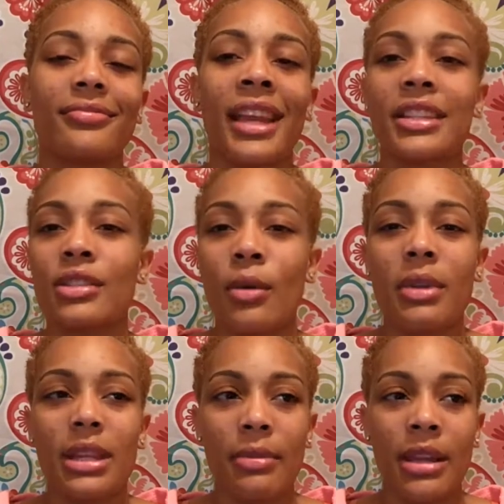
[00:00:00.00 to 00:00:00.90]
at so
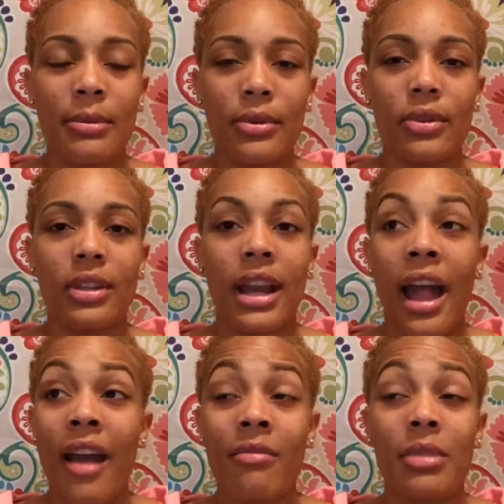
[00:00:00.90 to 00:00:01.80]
many people and
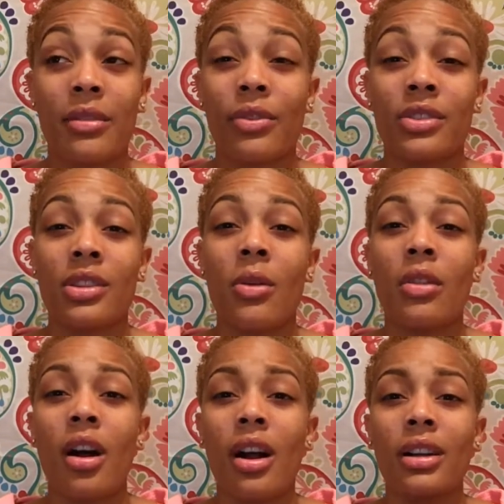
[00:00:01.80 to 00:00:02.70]
have been for so
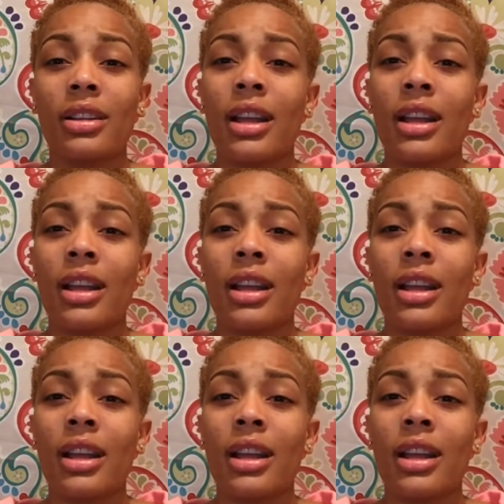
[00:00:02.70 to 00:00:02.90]
long,